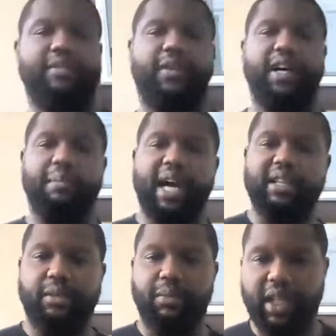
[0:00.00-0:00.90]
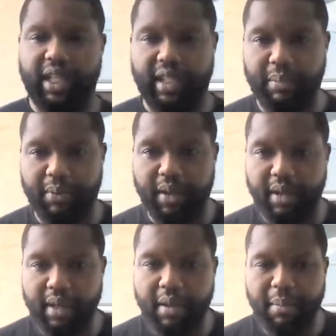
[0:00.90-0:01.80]
as fucking basketball at that point.
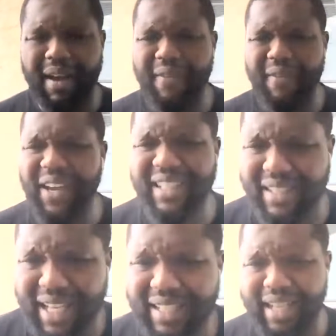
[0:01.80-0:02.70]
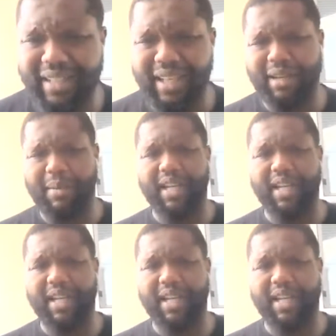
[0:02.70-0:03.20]
Matter of fact, it's less contact than